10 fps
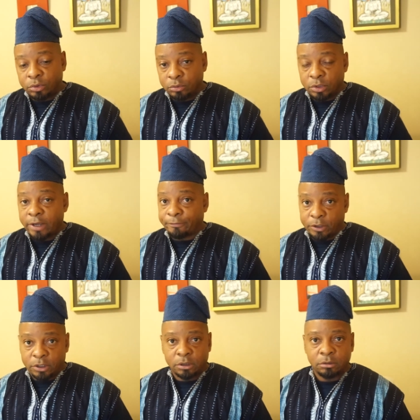
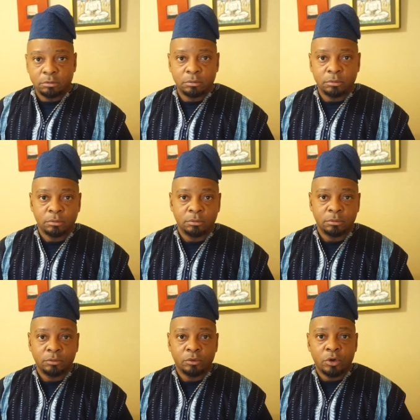deference.
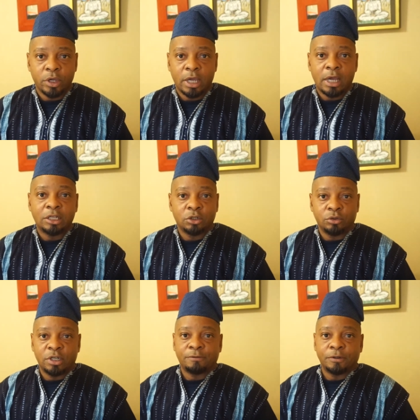Okay, I showed
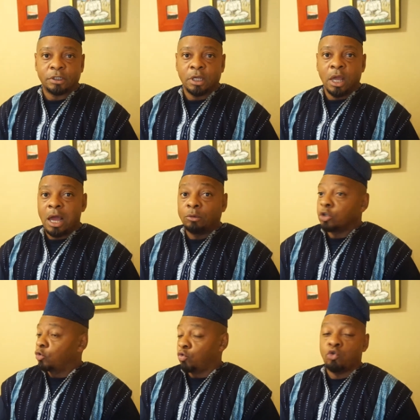deference. I was a
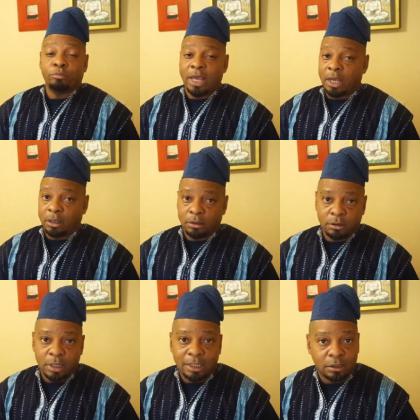grown man
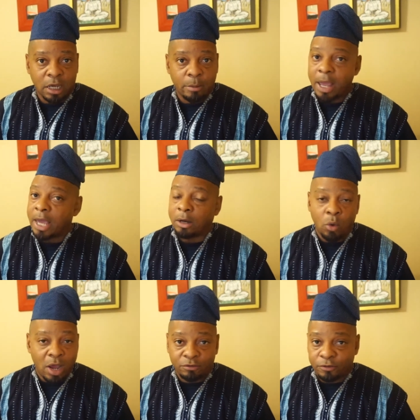at the time. I had a
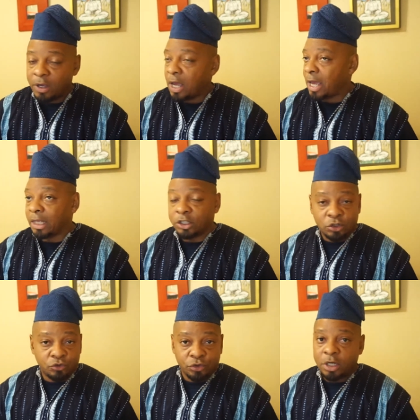wife, I had
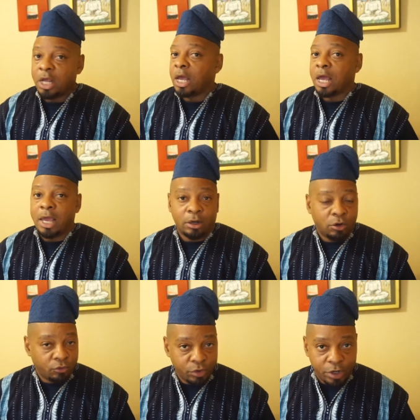children, I had a
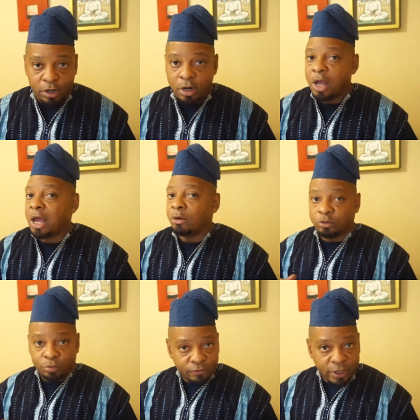career, I was a
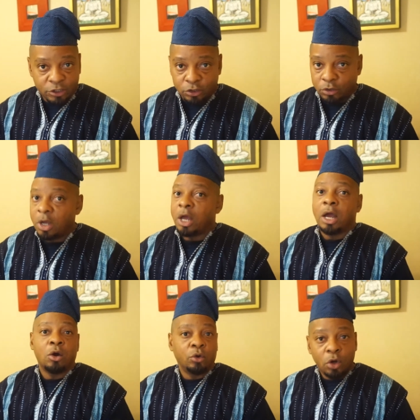professional, I
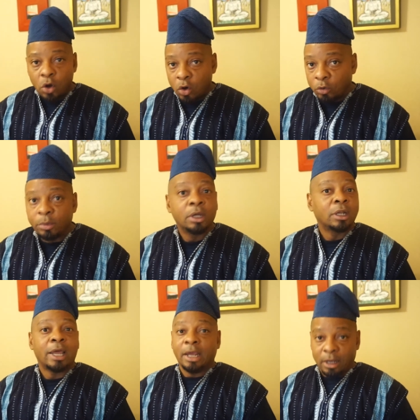owned a home.
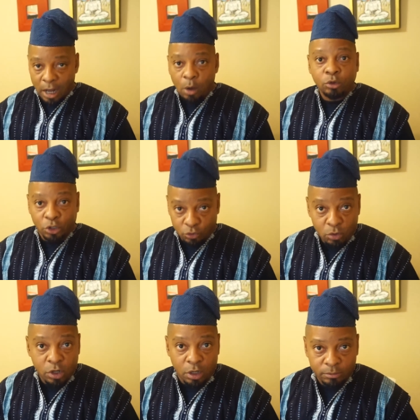Like I was a
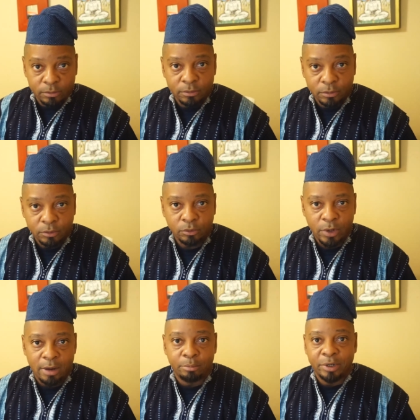grown up,
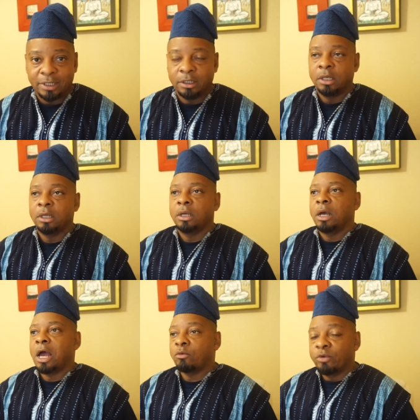right? But
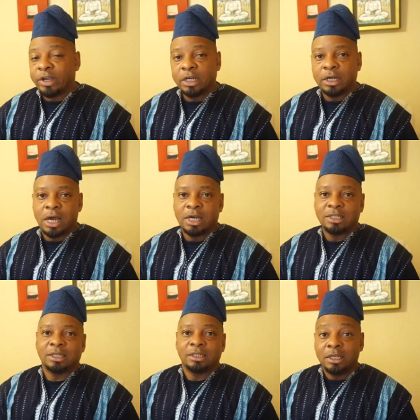I
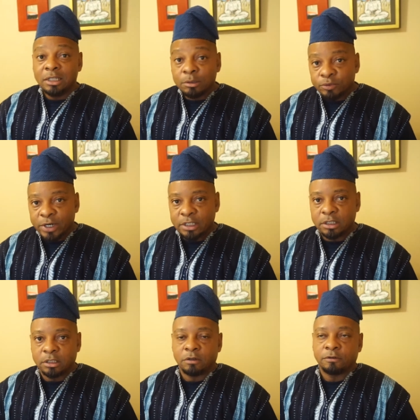recognized that in the
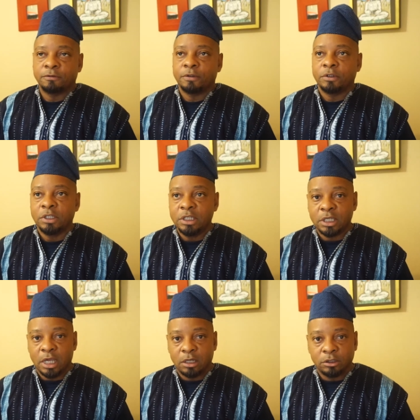presence of these
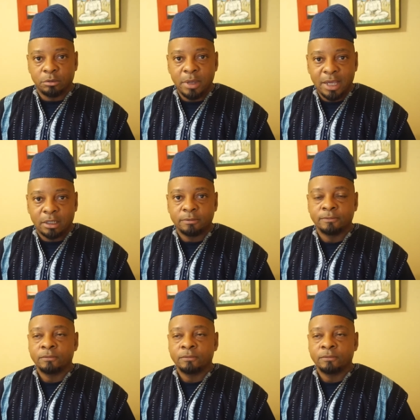elder men,